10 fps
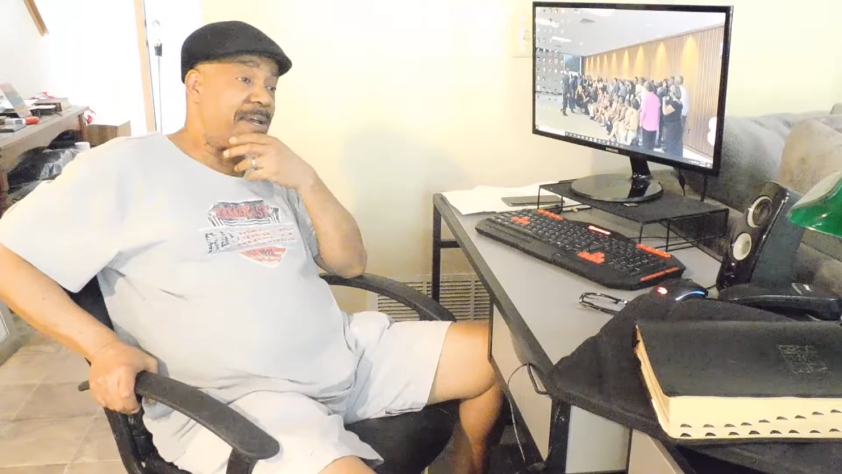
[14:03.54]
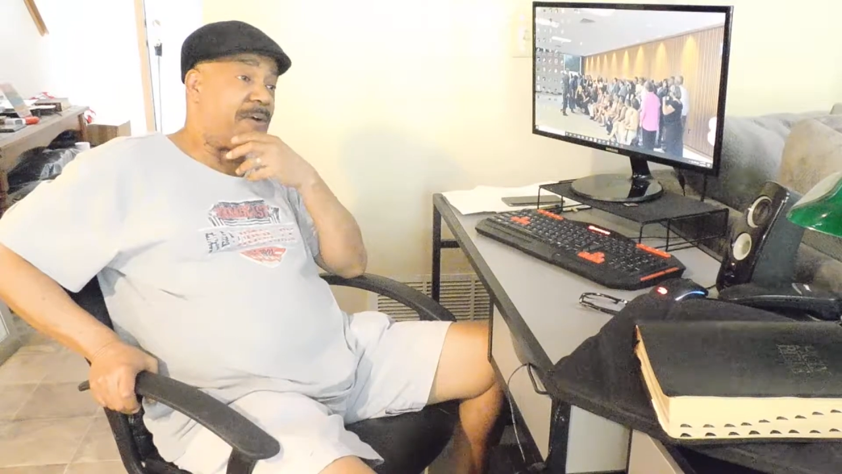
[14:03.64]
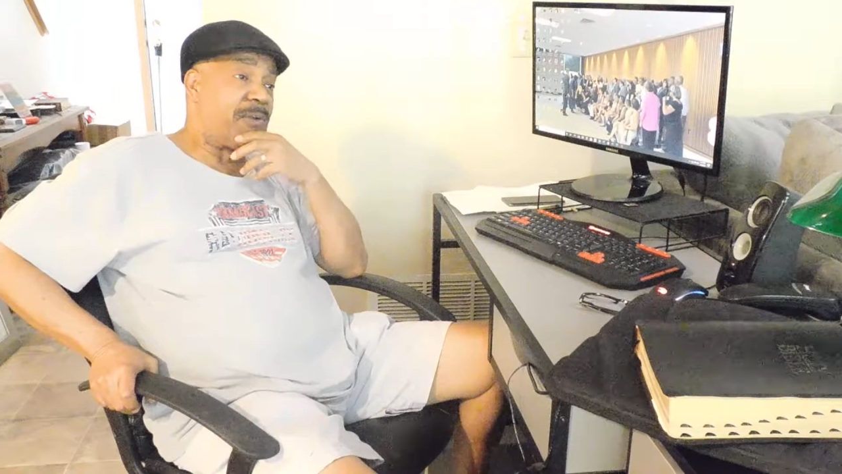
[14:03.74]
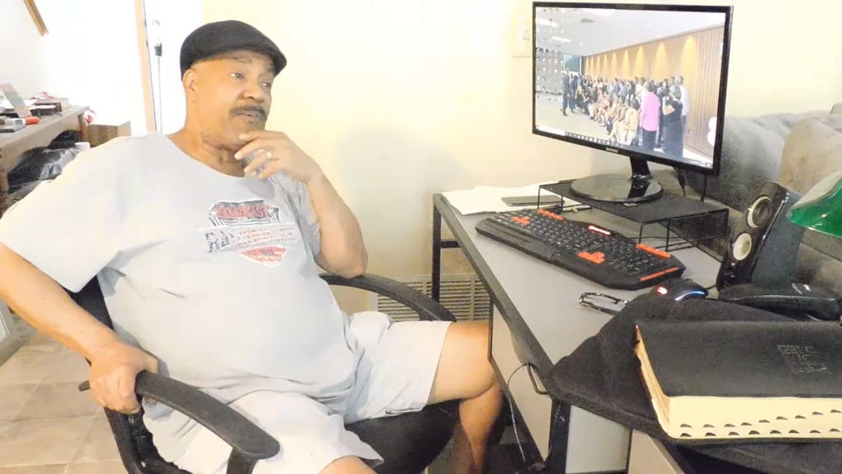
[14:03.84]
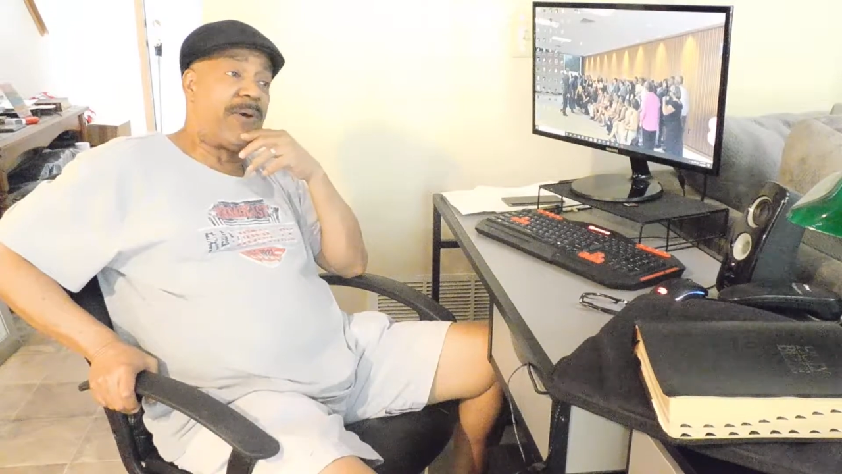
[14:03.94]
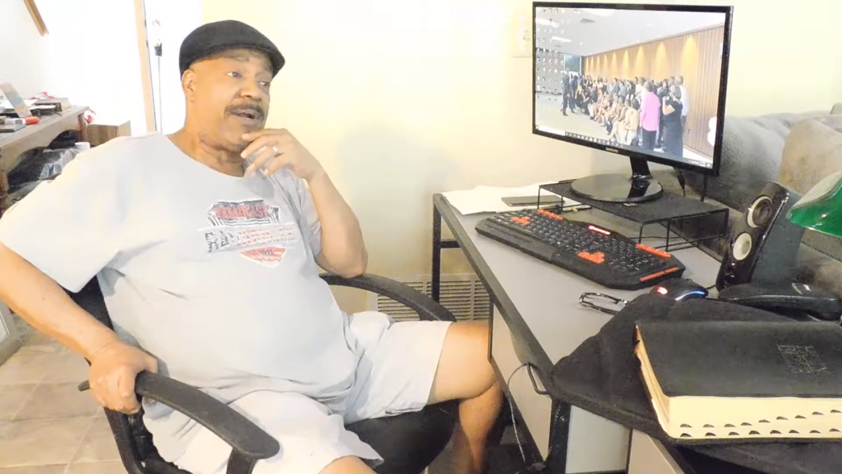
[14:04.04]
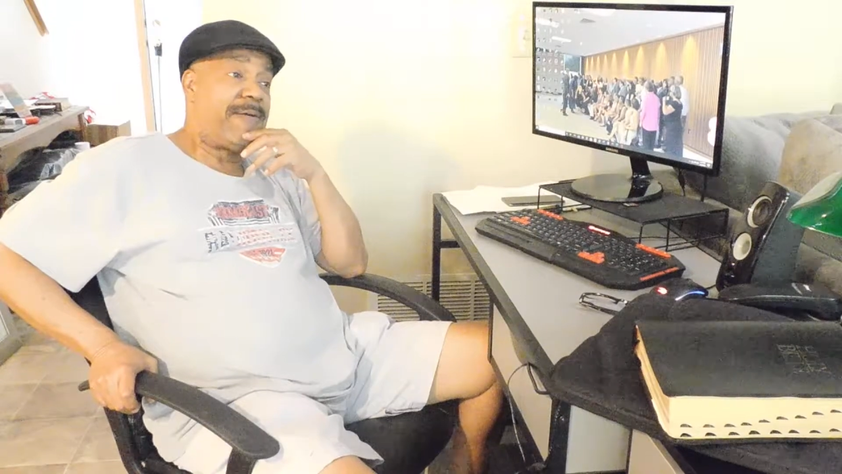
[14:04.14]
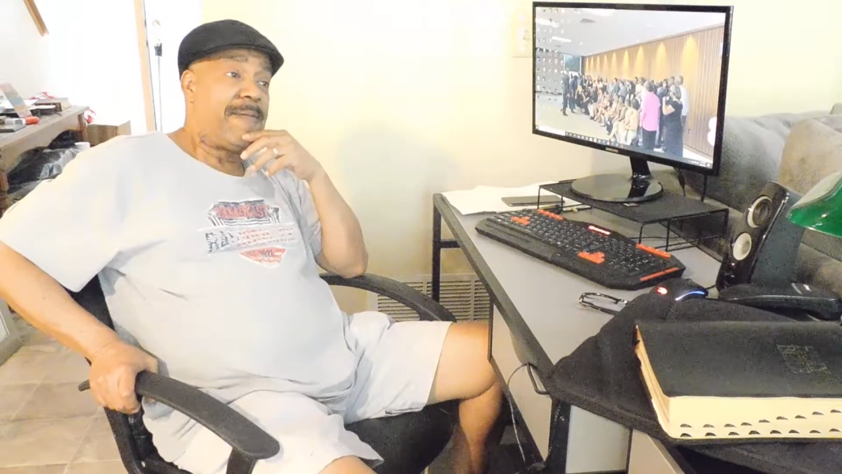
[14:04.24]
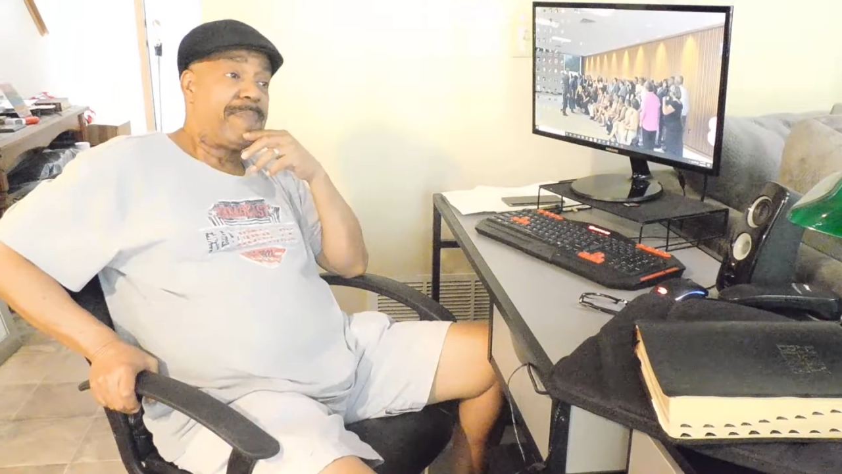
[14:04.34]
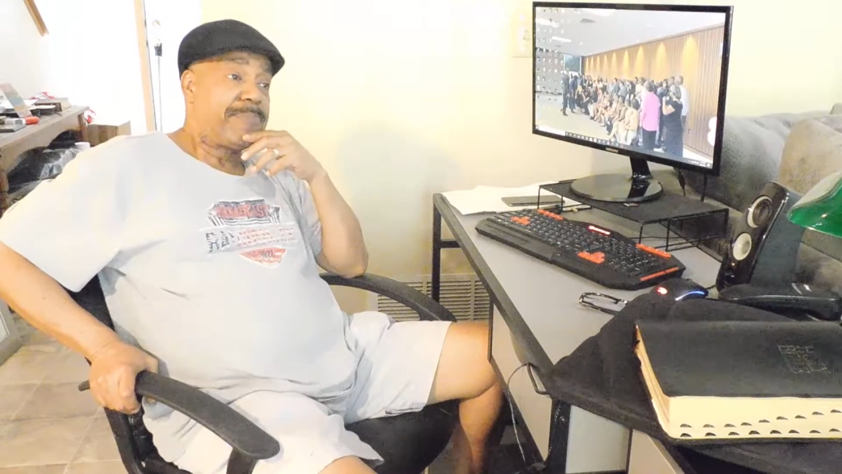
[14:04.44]
only one
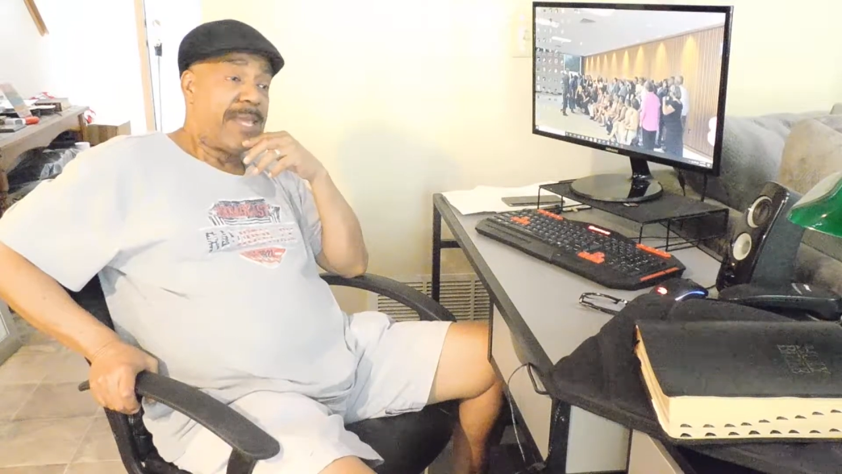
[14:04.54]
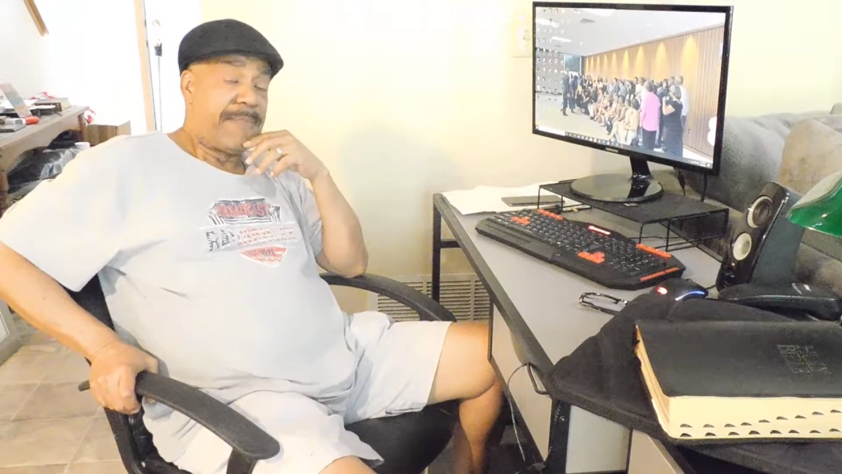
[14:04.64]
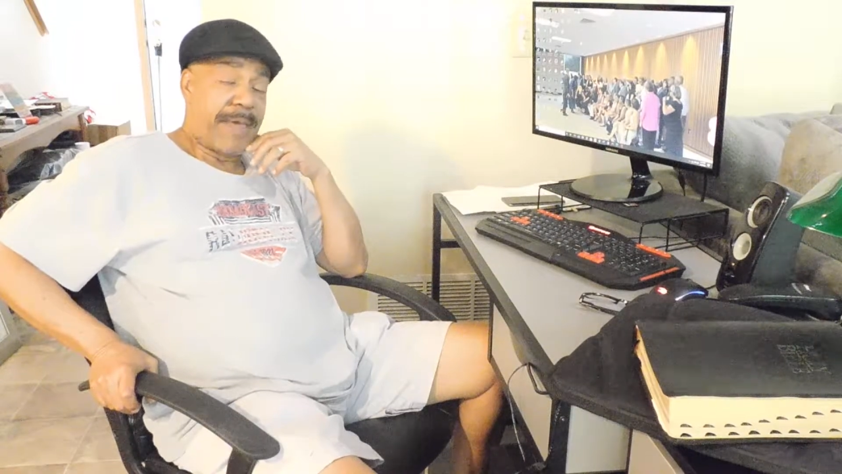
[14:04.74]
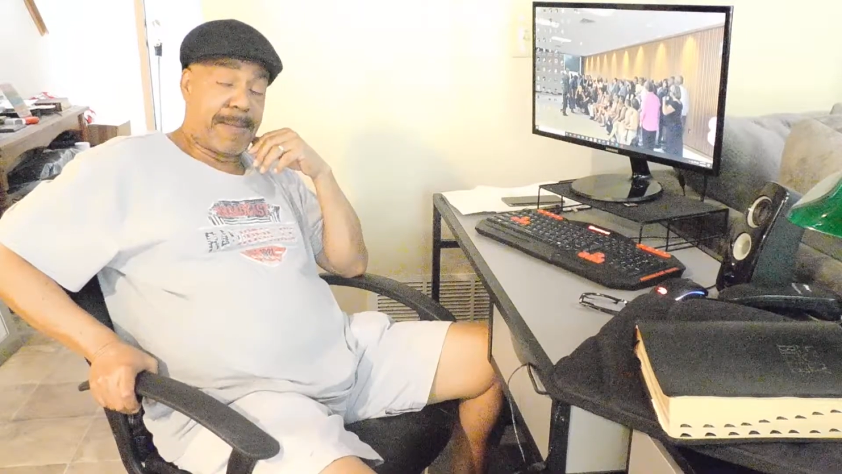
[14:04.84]
that